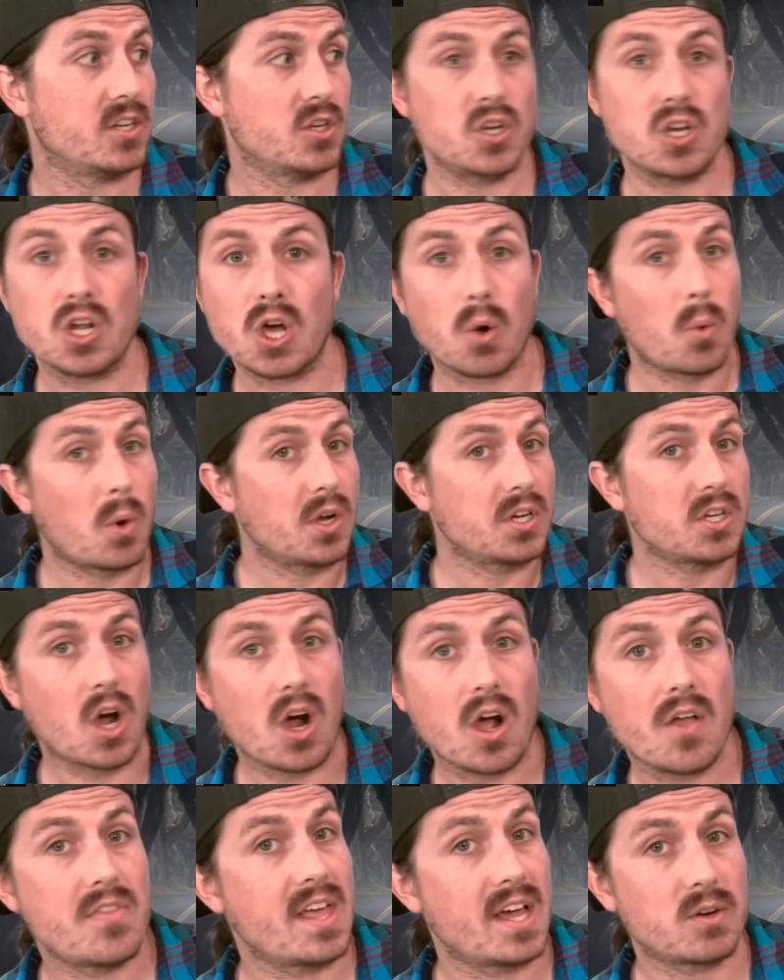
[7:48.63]
no one
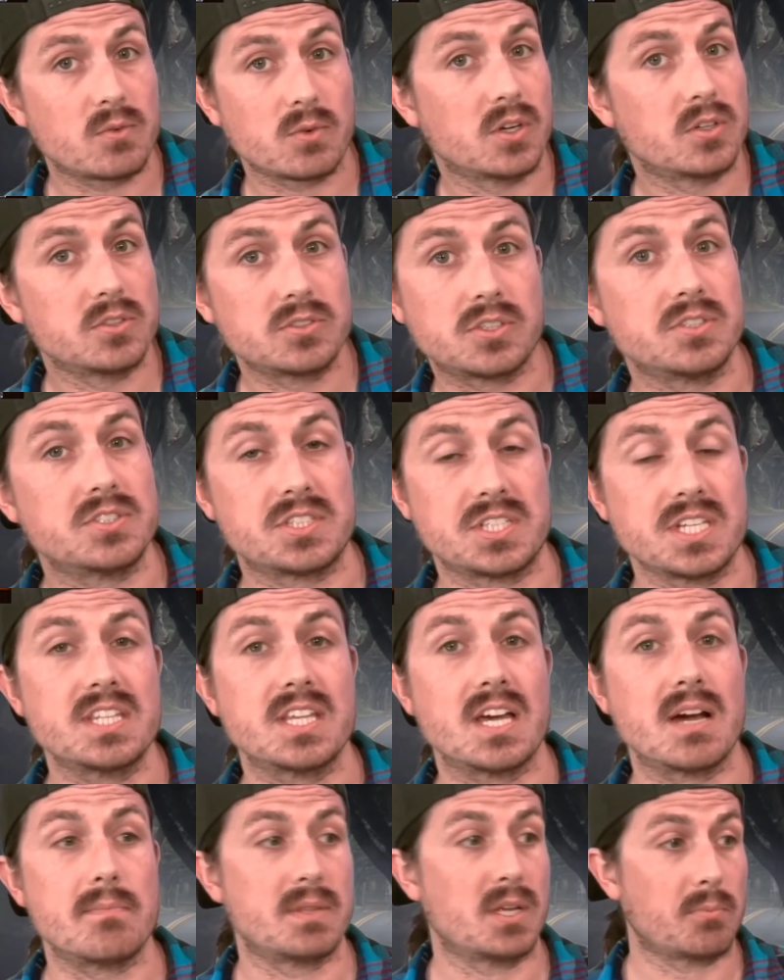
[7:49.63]
on that road could see
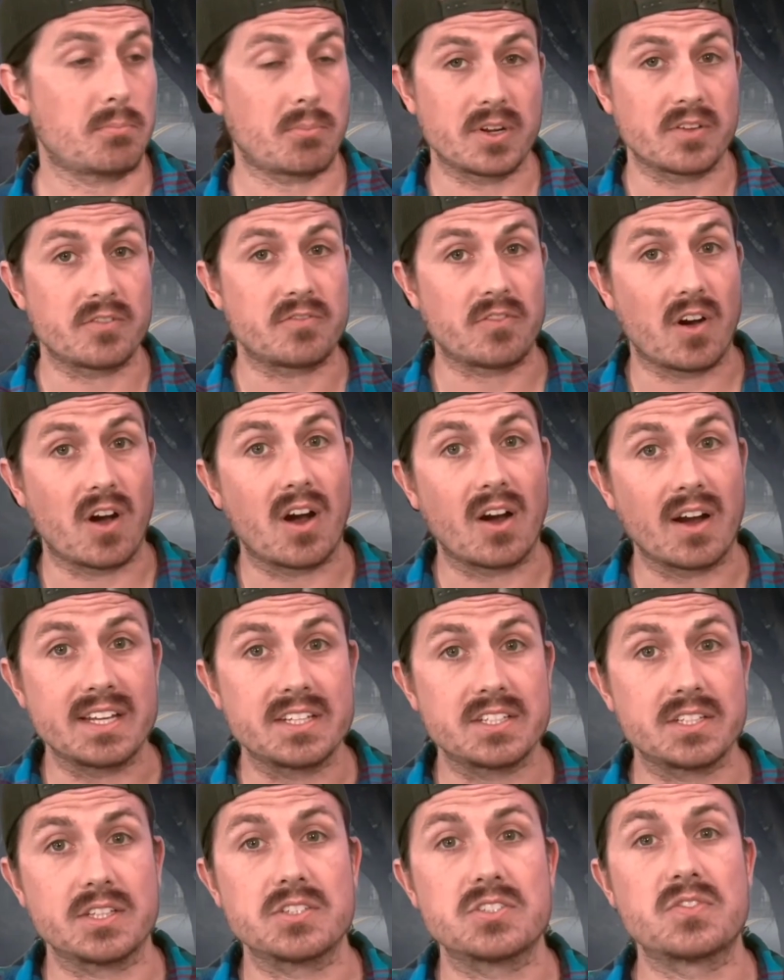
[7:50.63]
them, they're pretty far into
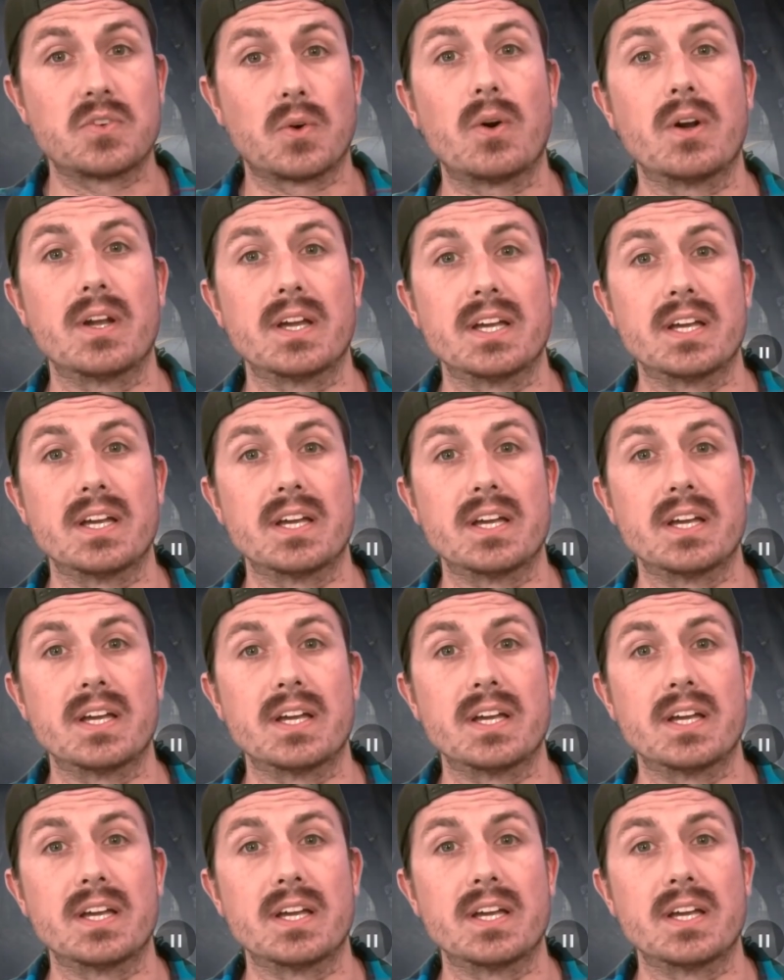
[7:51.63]
this forest.